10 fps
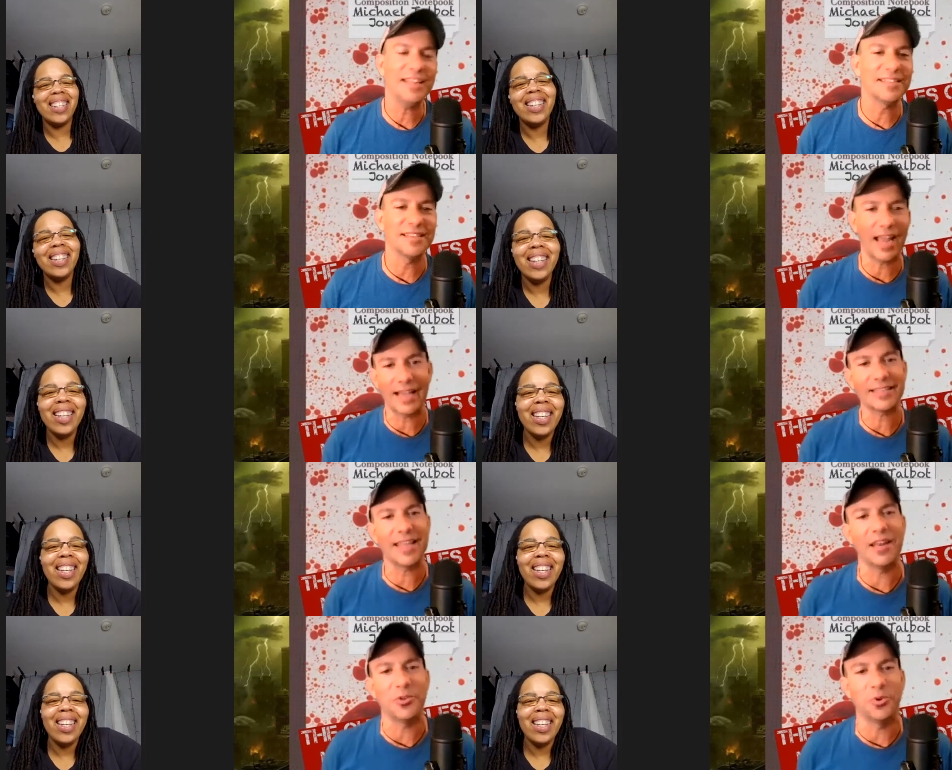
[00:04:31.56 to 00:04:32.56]
Speaker 1: of gets his ass
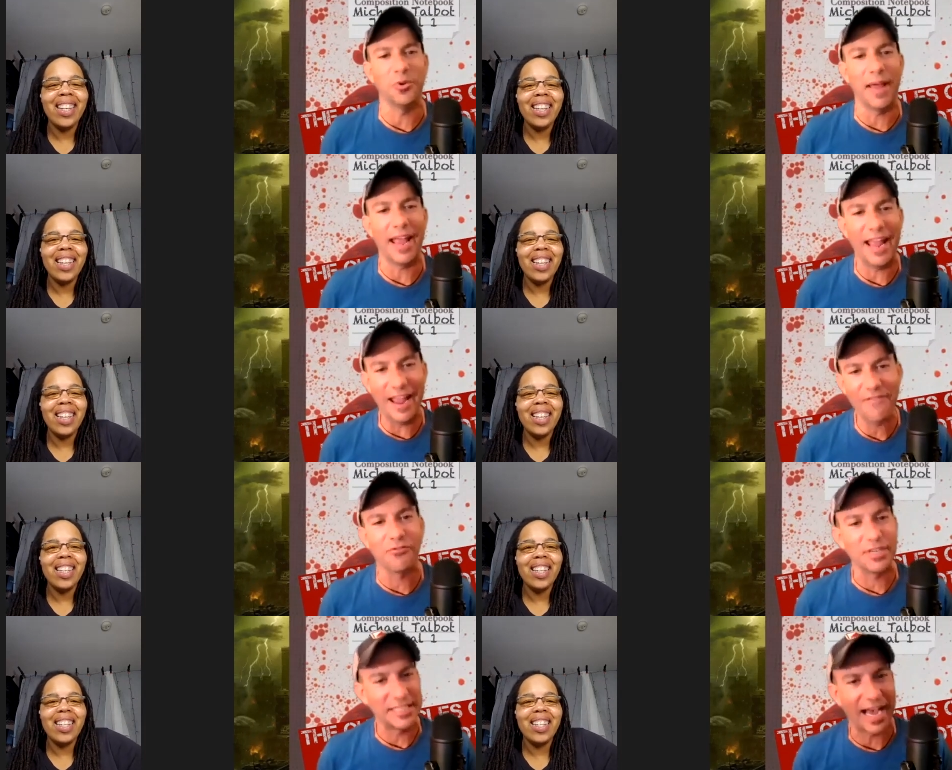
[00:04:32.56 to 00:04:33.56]
handed to him
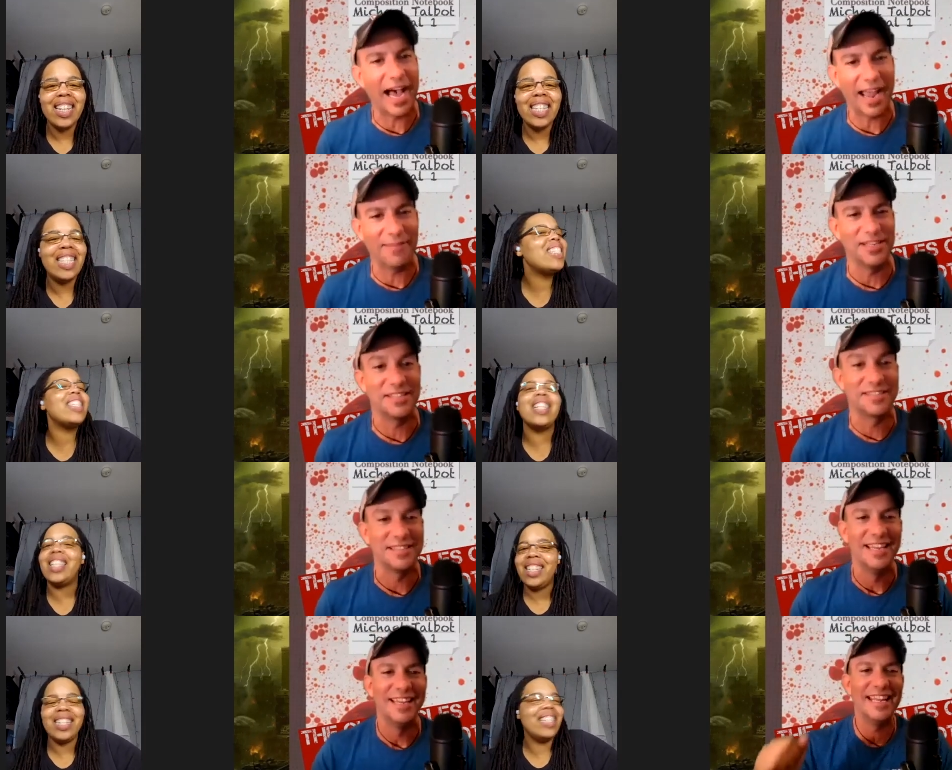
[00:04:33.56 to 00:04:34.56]
every time.
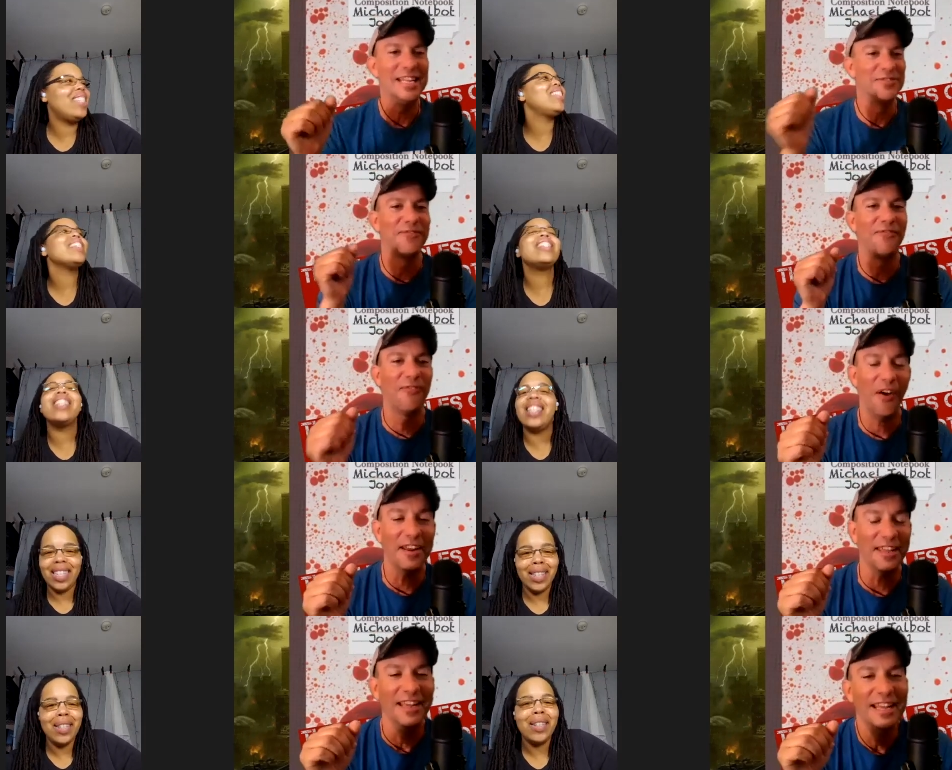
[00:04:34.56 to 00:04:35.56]
Consistently, consistently. It's
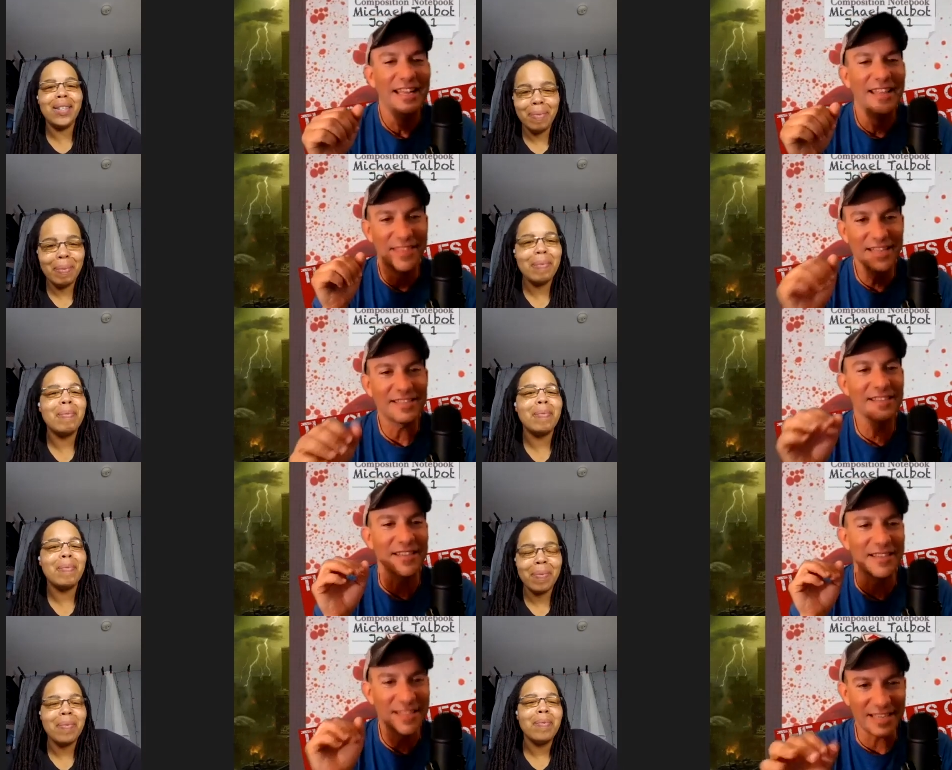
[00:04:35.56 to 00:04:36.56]
funny. This is
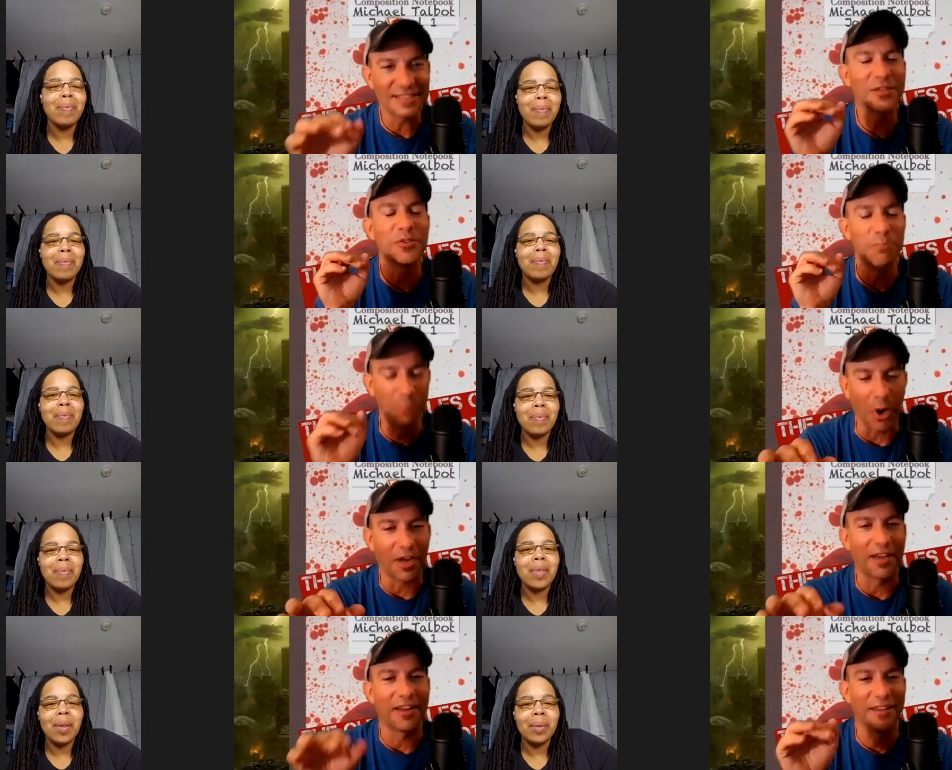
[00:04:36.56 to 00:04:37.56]
a sister's
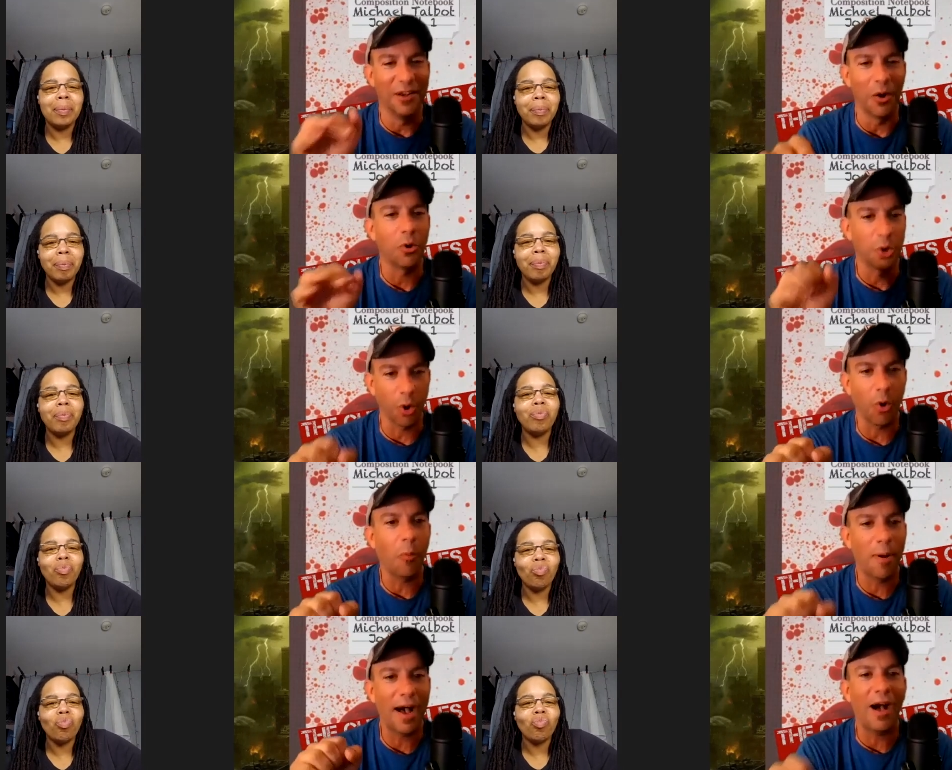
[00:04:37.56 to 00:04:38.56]
book, you know, girl
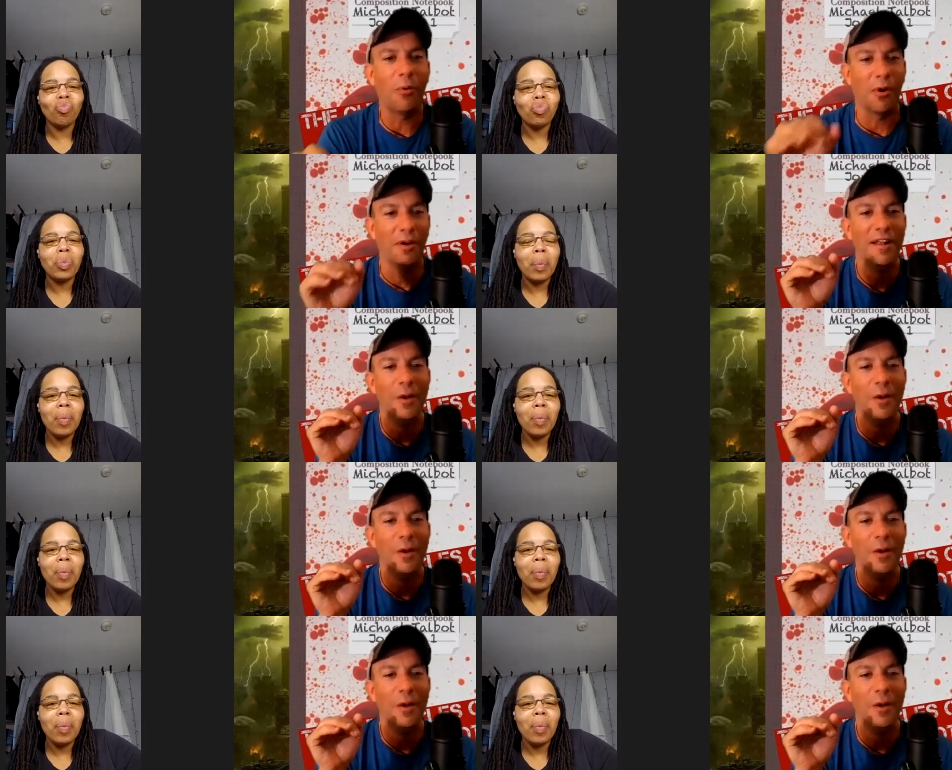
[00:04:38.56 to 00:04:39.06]
mm-hmm. power